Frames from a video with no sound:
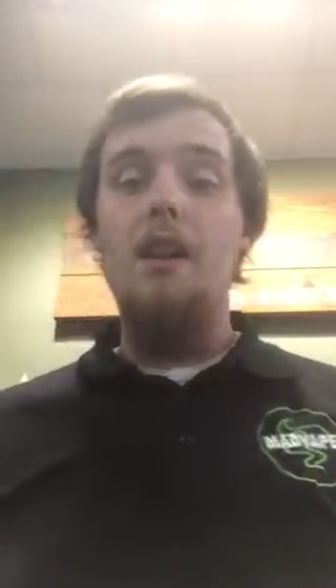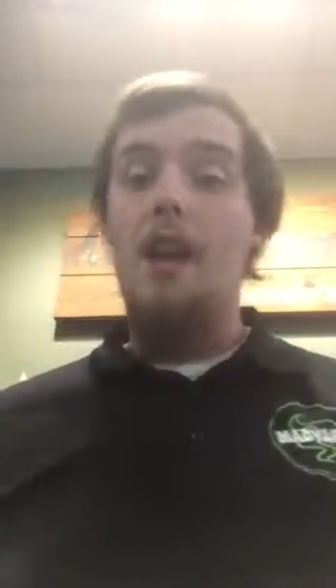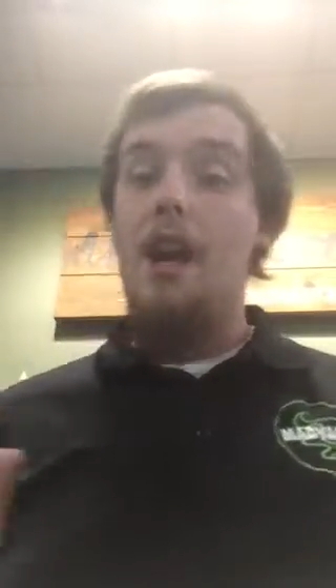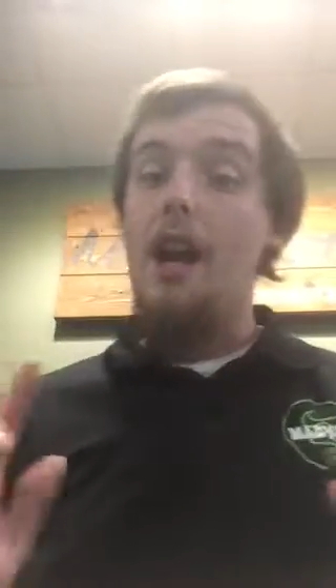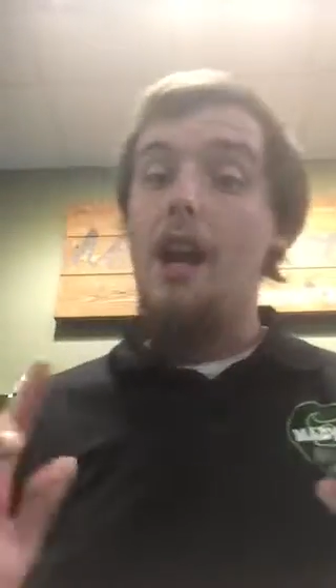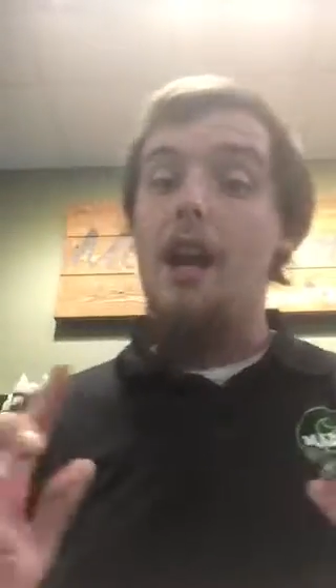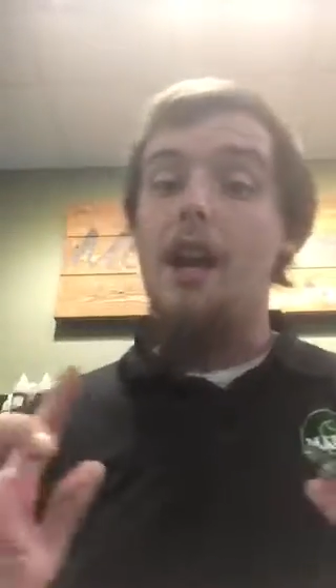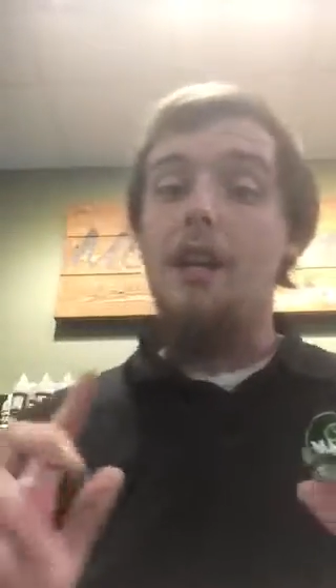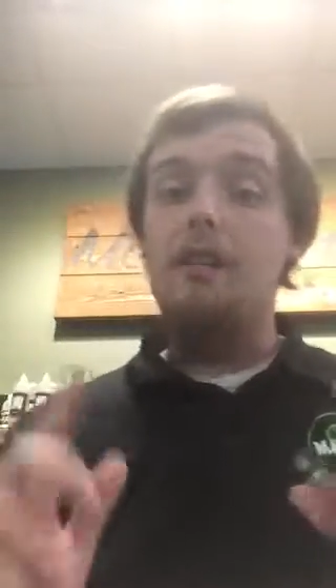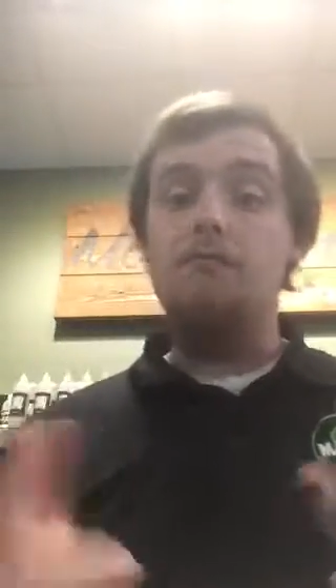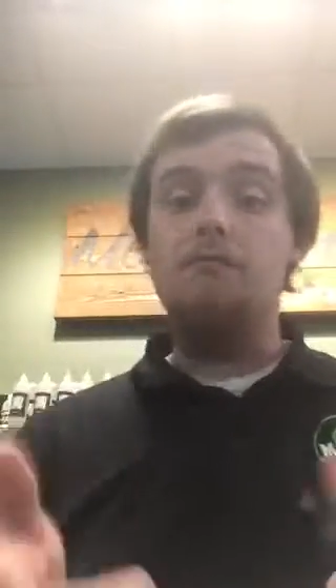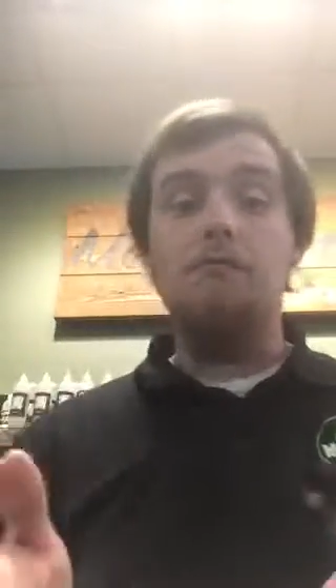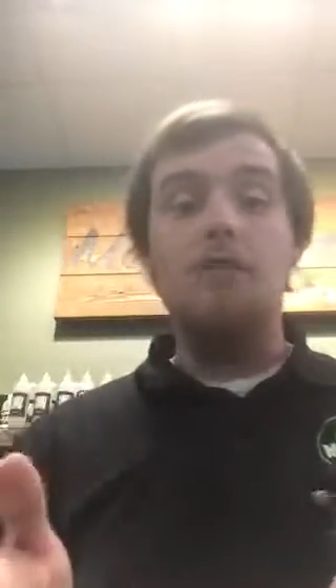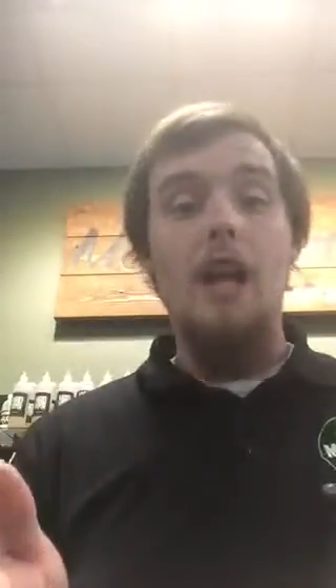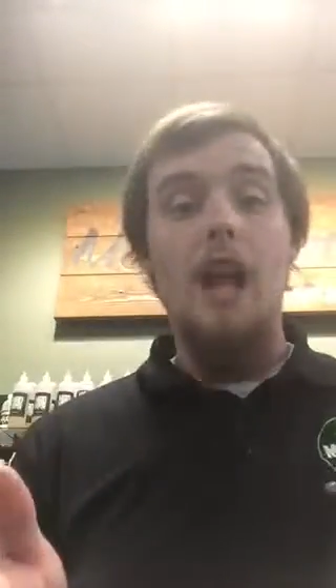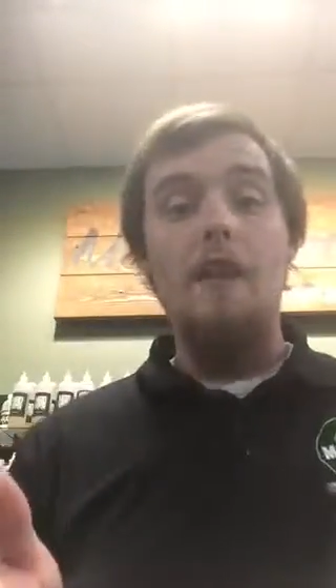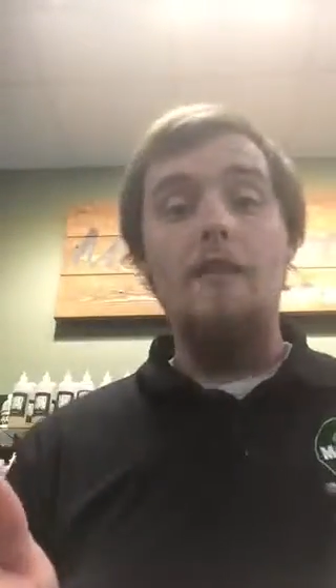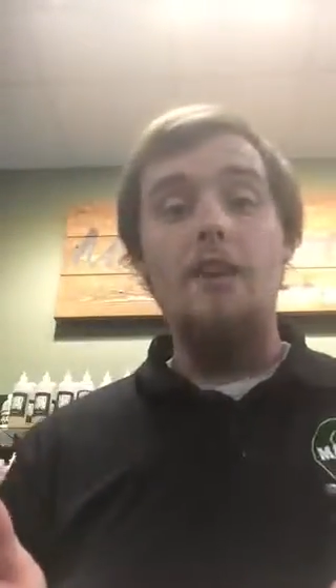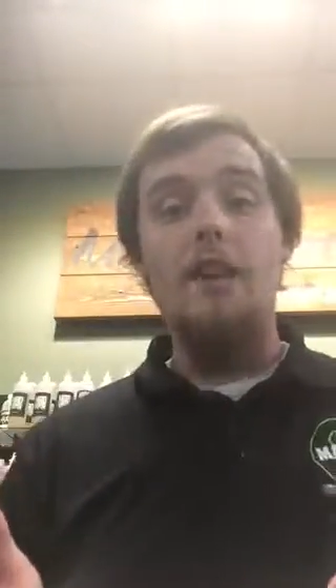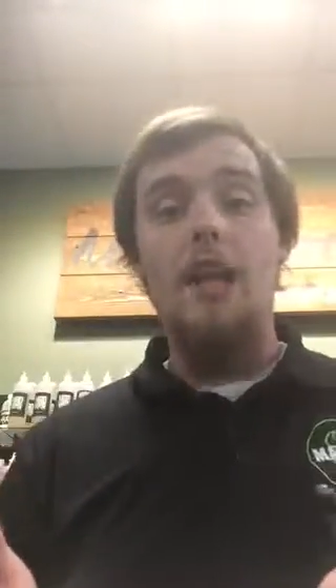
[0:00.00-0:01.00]
And
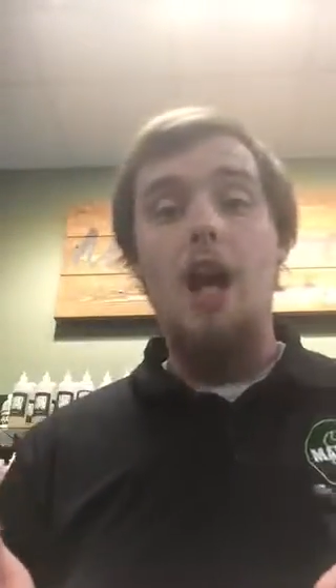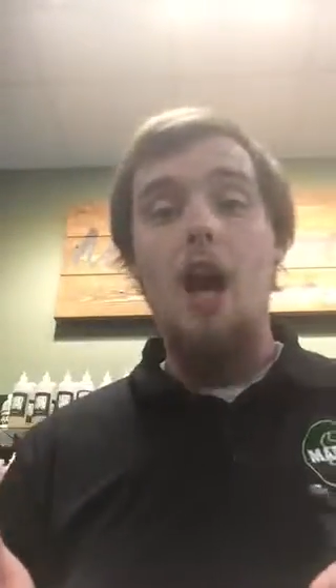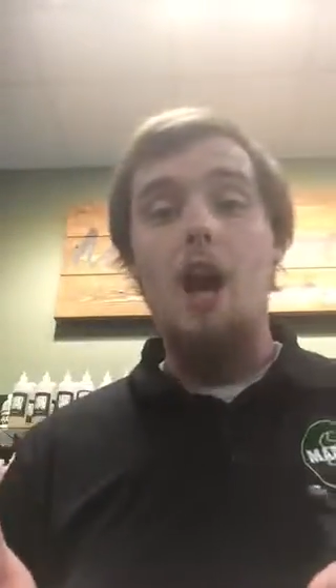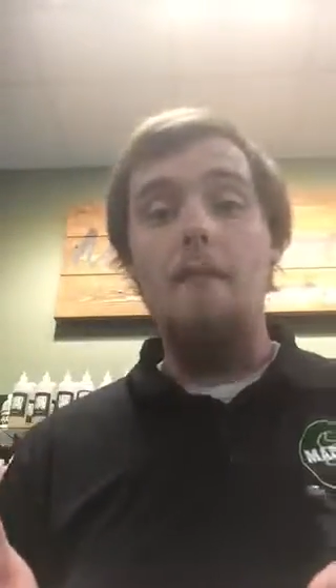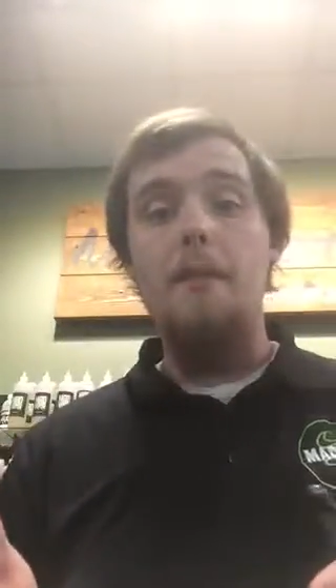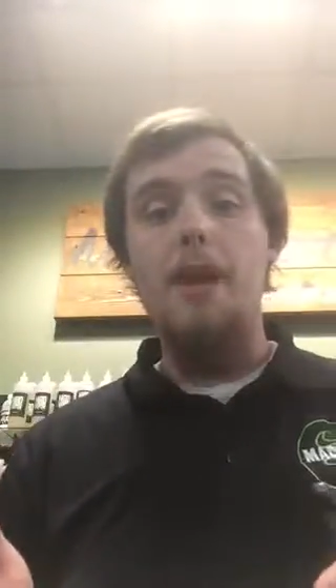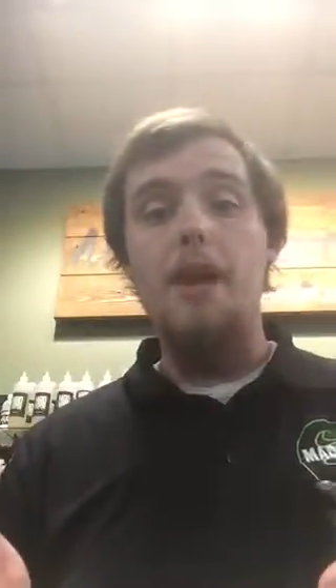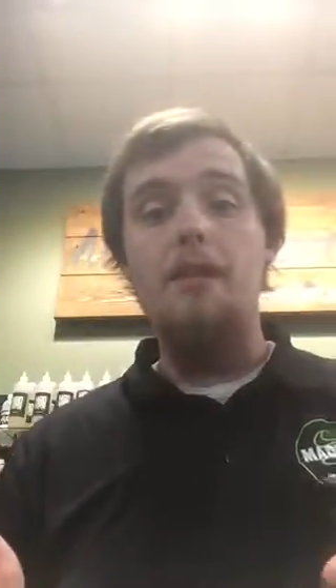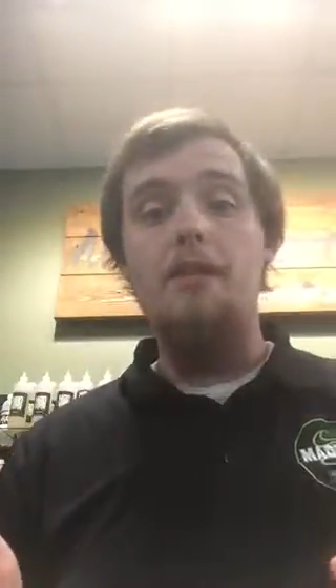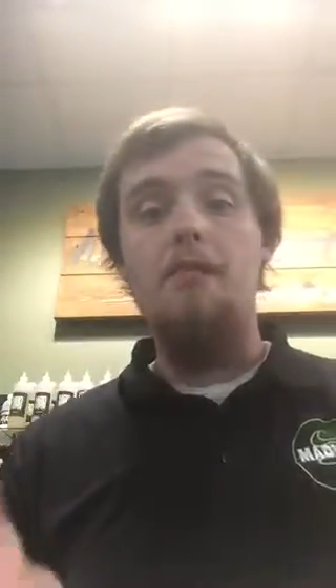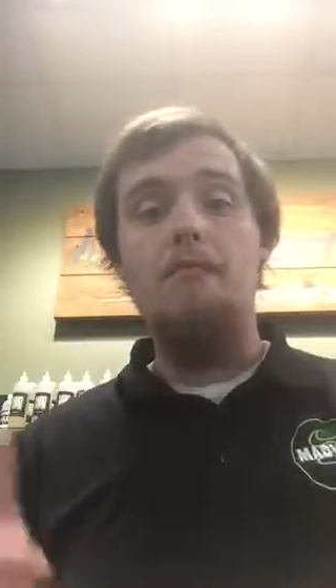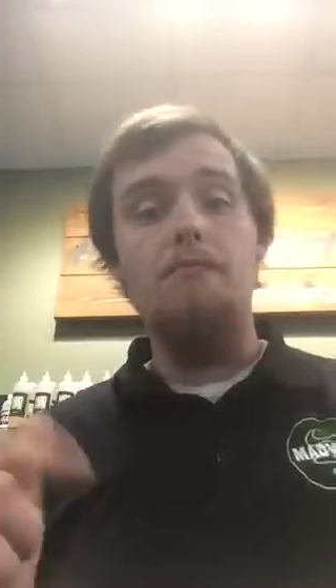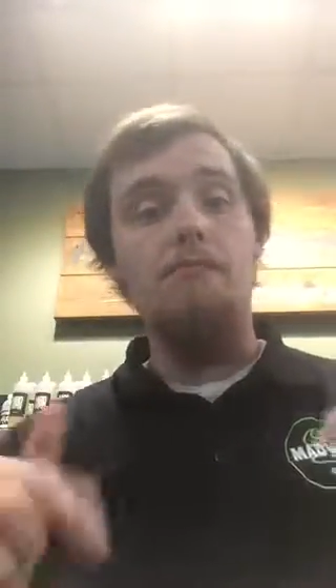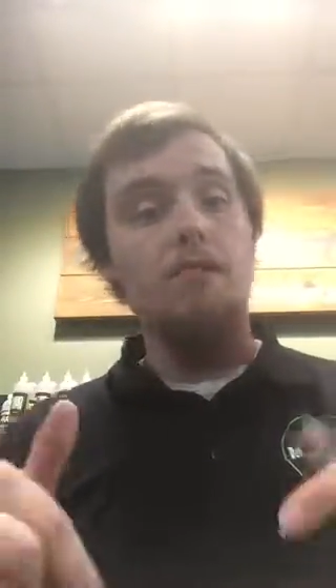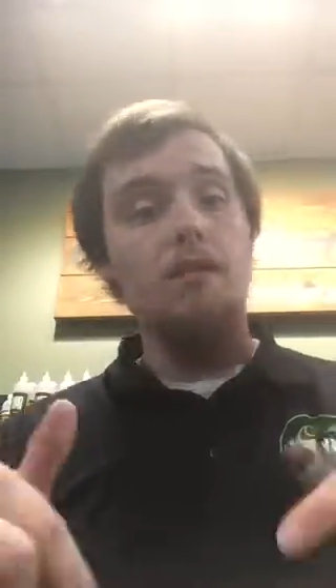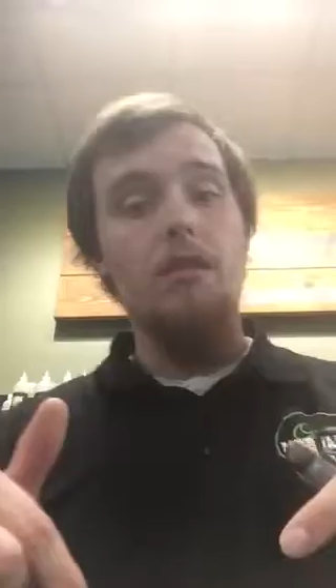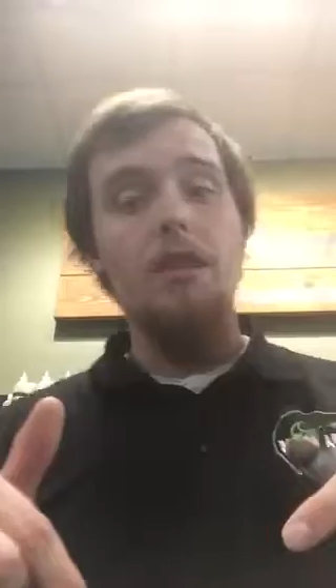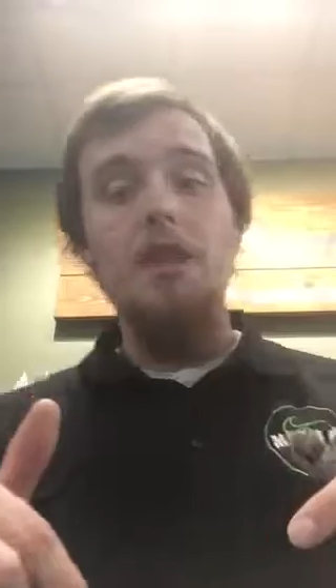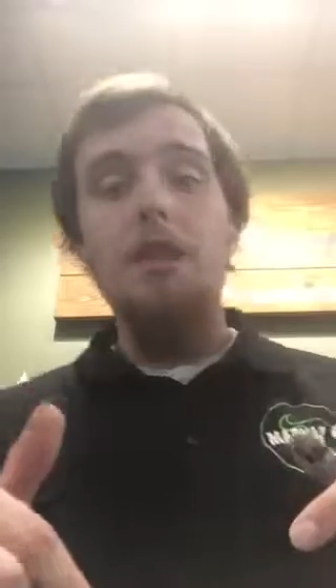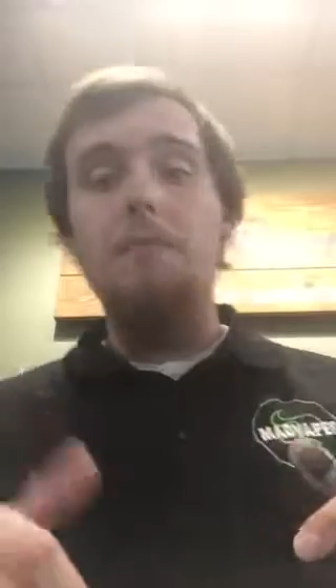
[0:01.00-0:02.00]
have any comments,
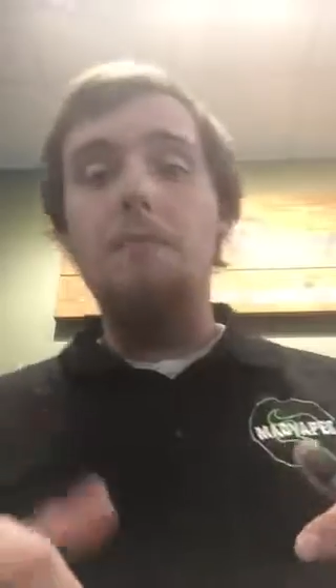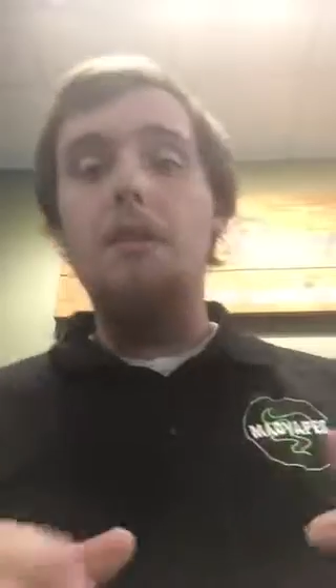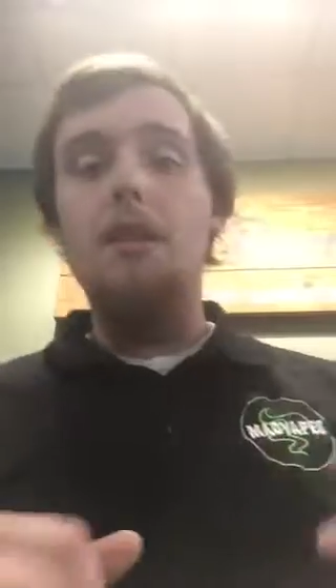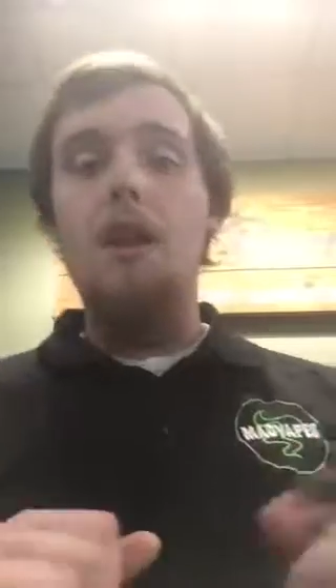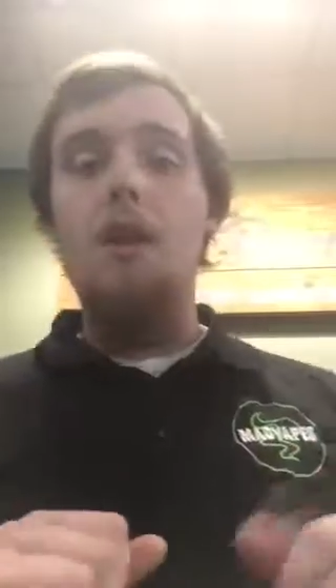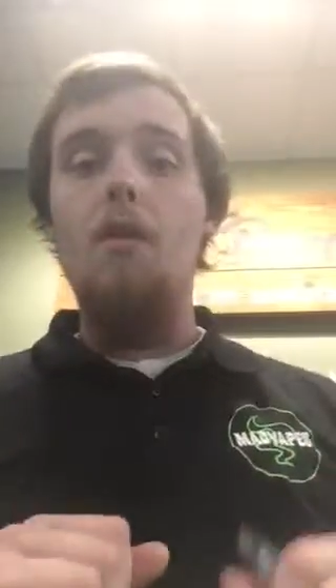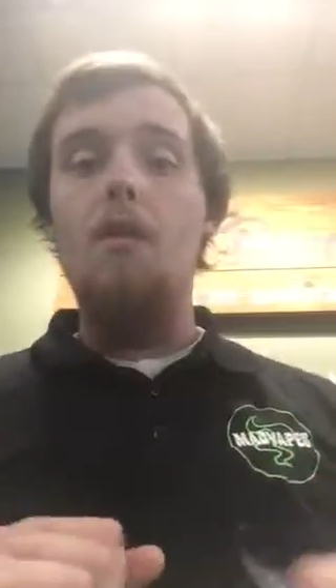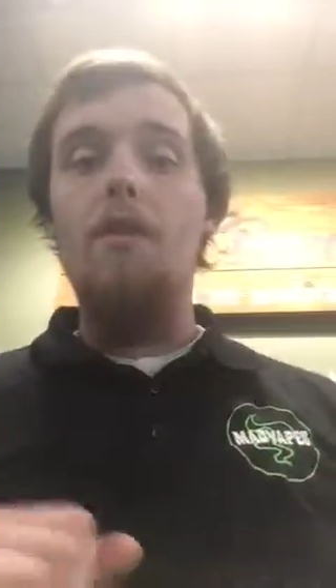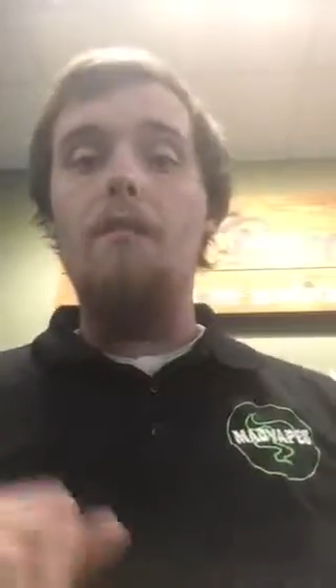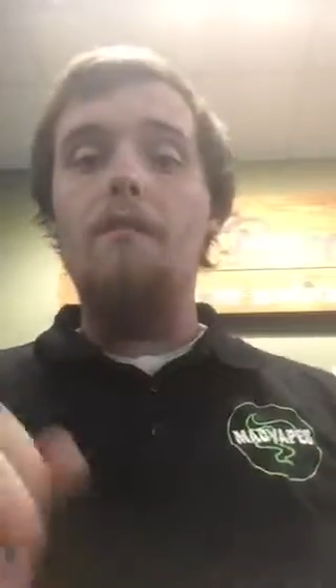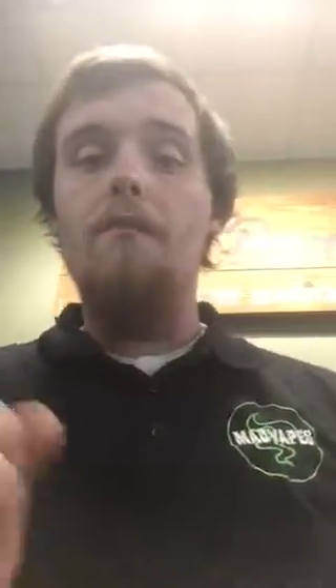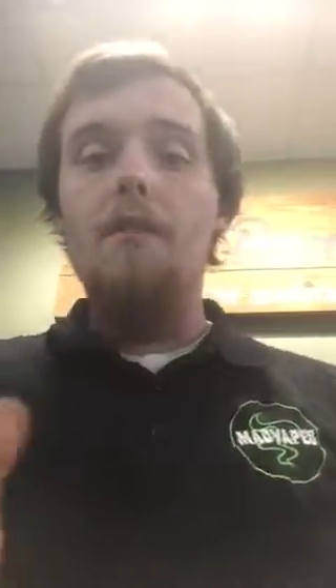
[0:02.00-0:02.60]
list below.